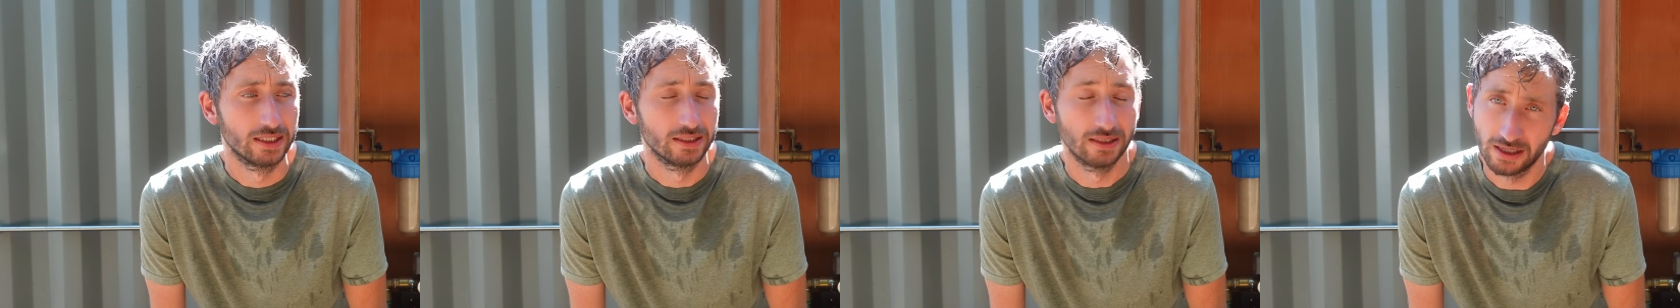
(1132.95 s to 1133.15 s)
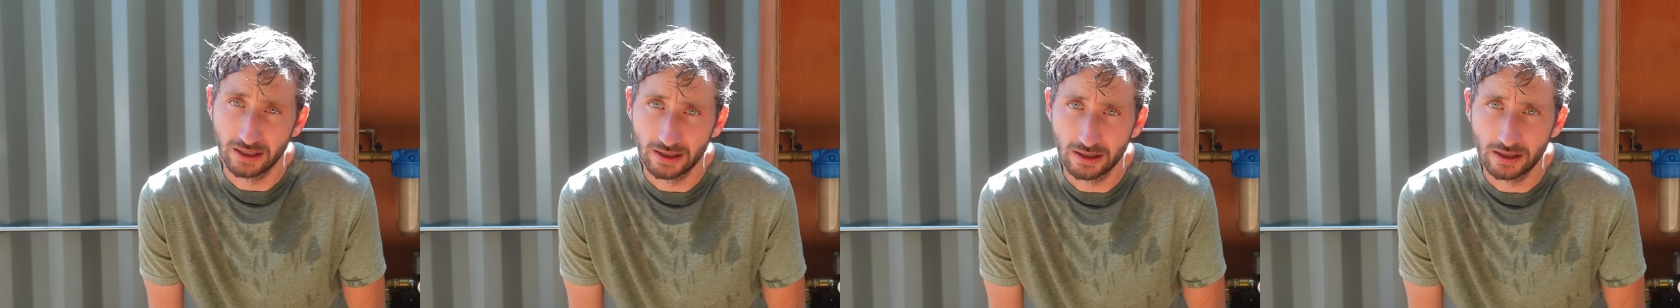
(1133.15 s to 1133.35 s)

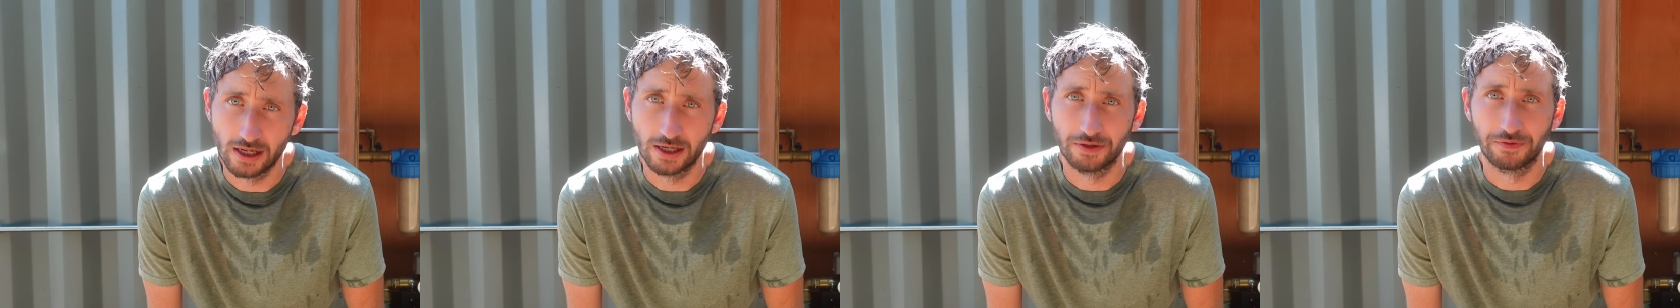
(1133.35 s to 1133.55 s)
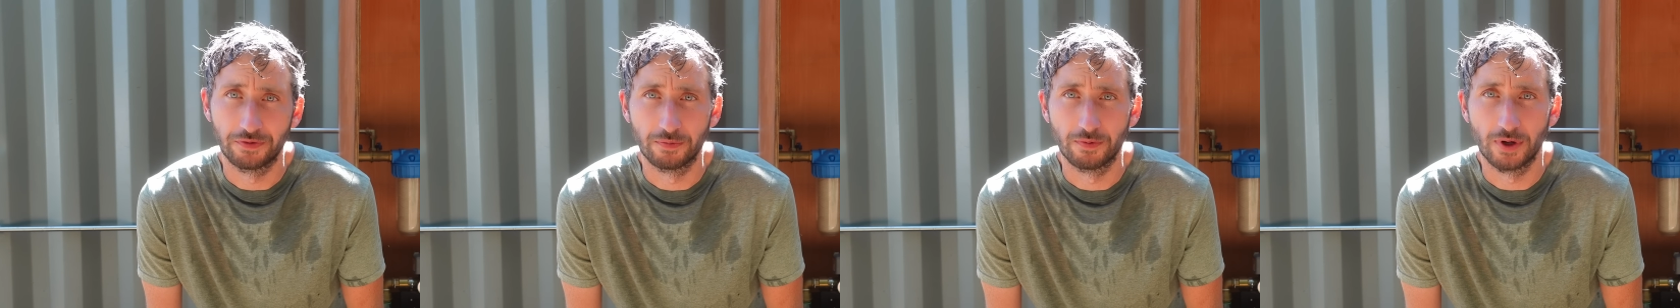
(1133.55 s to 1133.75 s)
Thank you
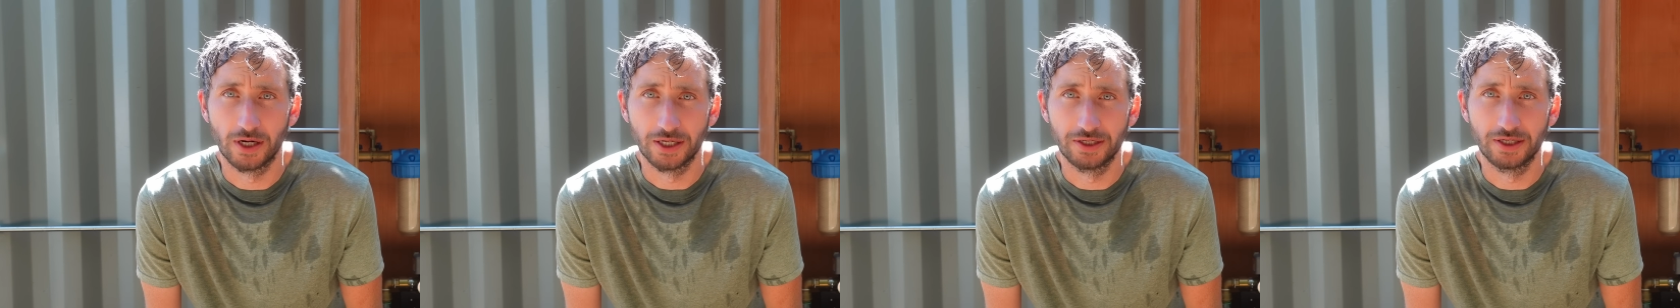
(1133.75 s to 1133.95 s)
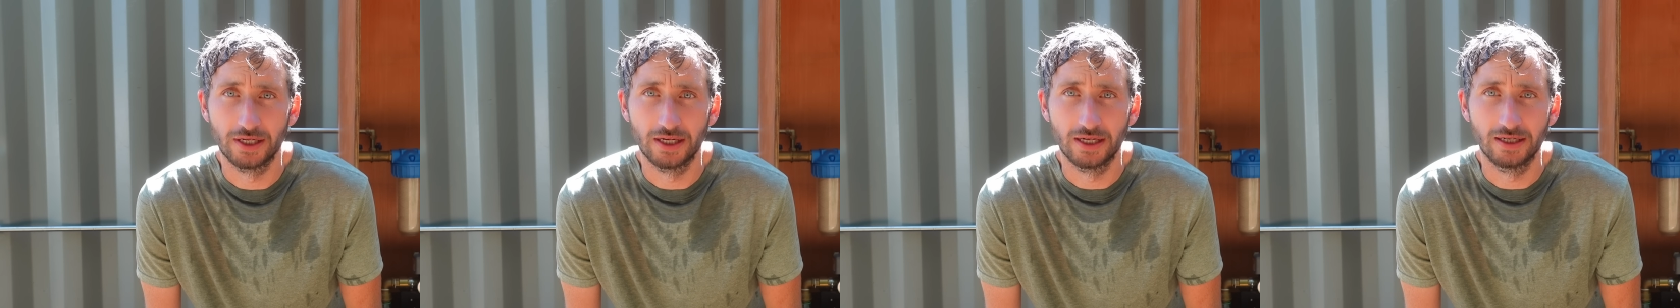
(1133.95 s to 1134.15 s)
guys for
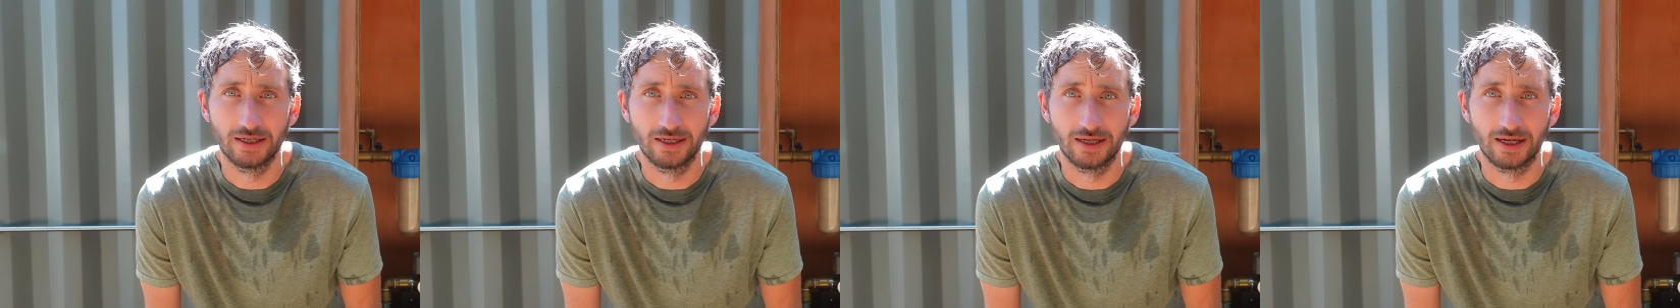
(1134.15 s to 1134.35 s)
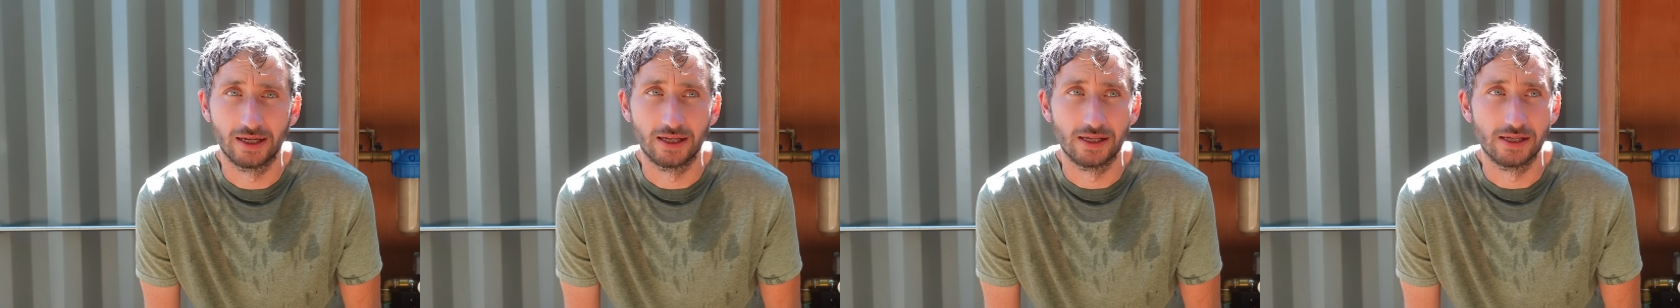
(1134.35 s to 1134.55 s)

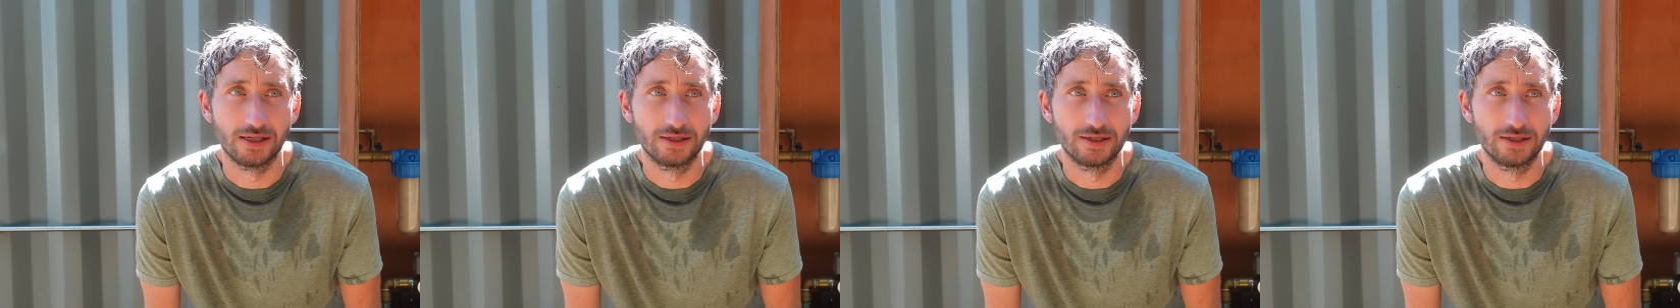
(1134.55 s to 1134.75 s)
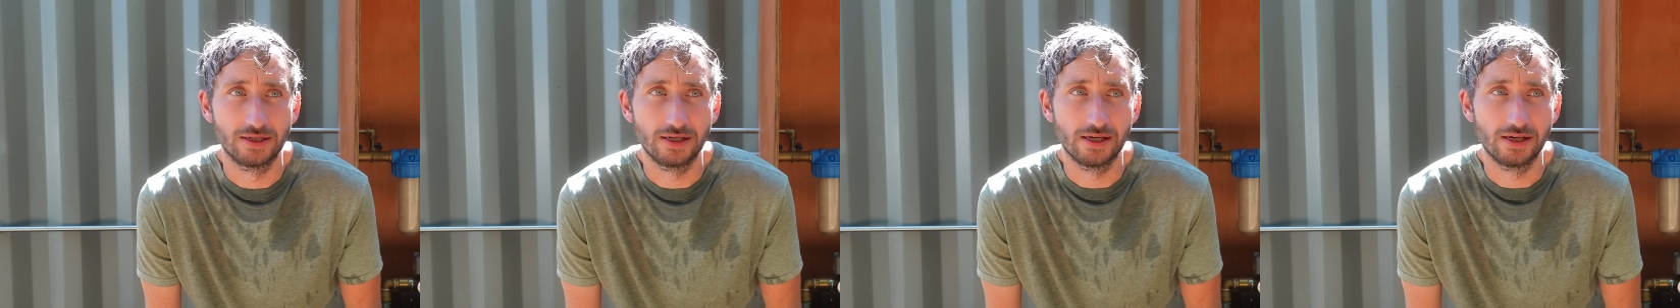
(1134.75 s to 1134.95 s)
watching,
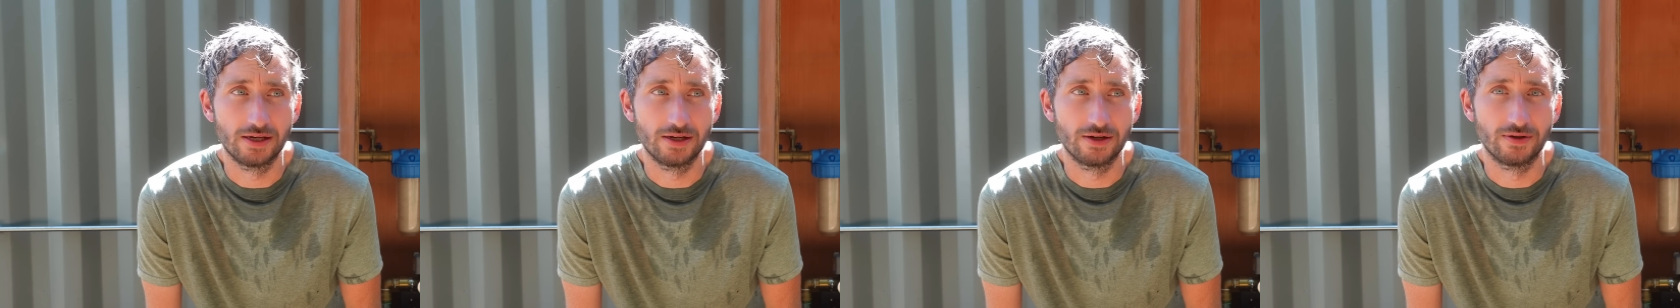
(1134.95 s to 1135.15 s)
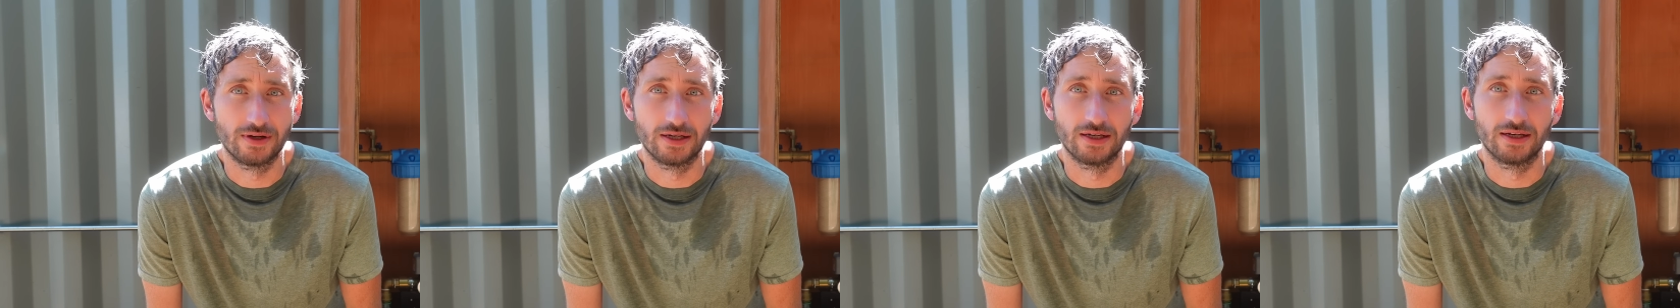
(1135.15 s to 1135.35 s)
and see
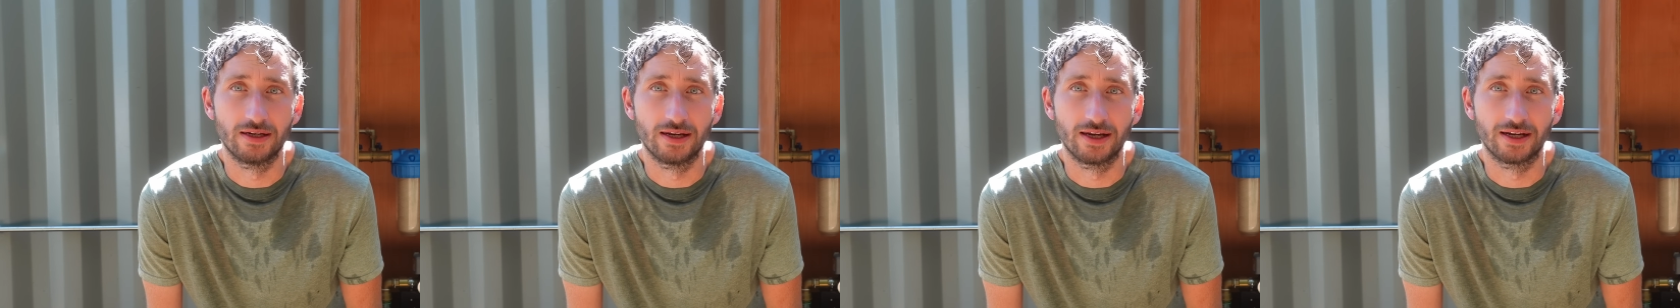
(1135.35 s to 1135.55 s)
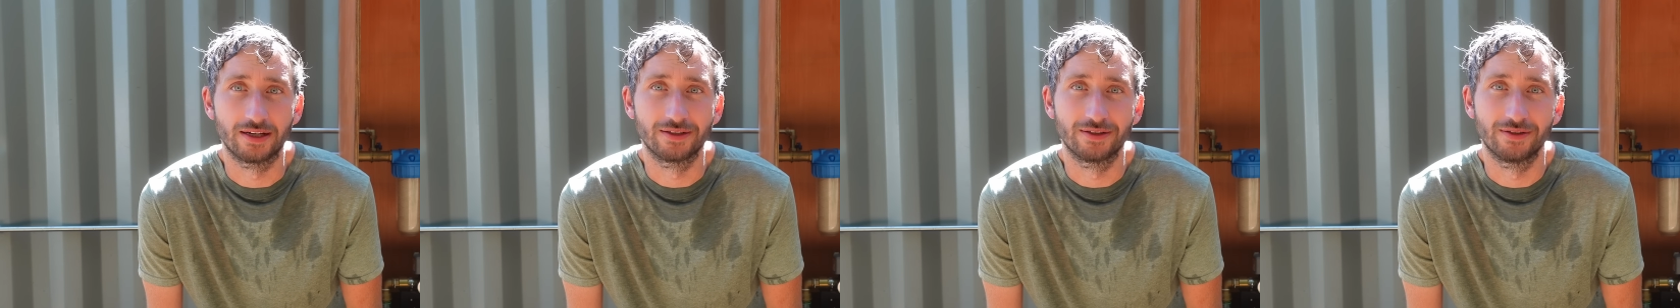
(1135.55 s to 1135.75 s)
you in the
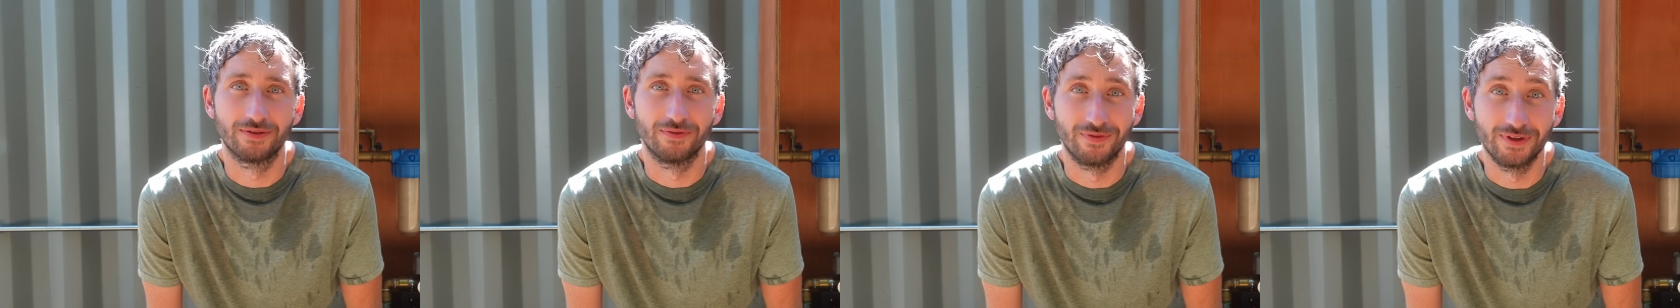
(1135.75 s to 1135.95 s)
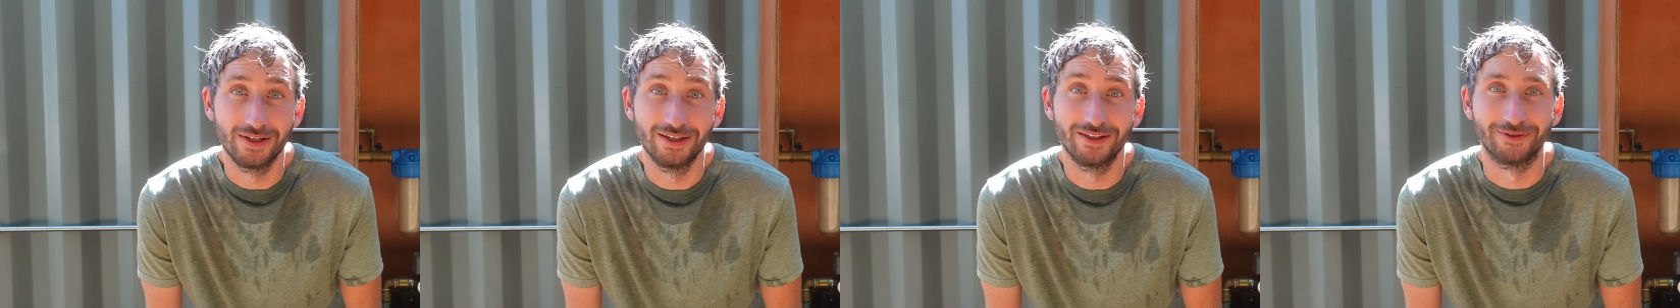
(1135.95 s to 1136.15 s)
next
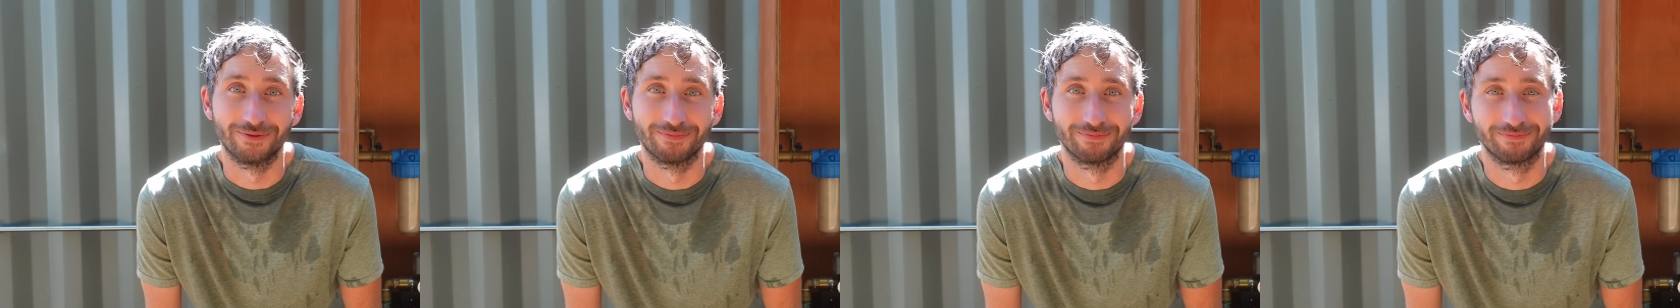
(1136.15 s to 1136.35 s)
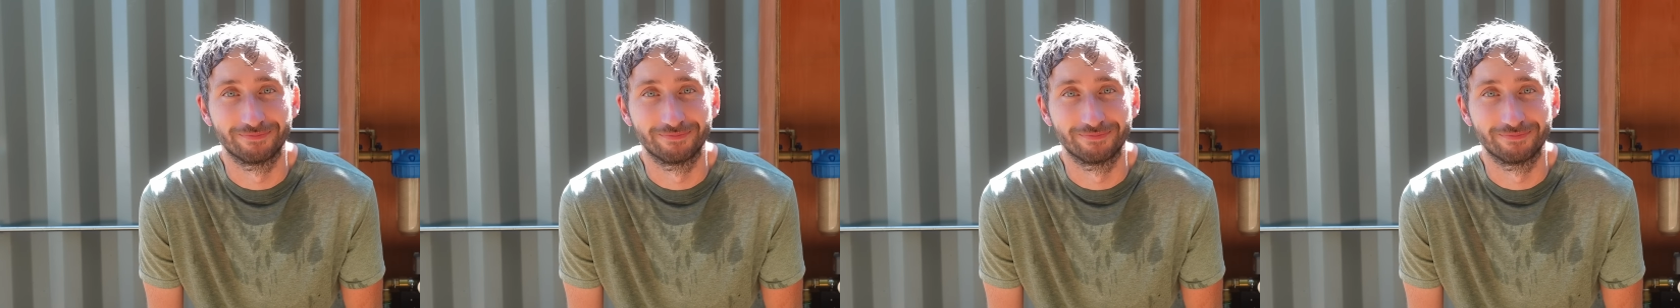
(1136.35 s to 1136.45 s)
video.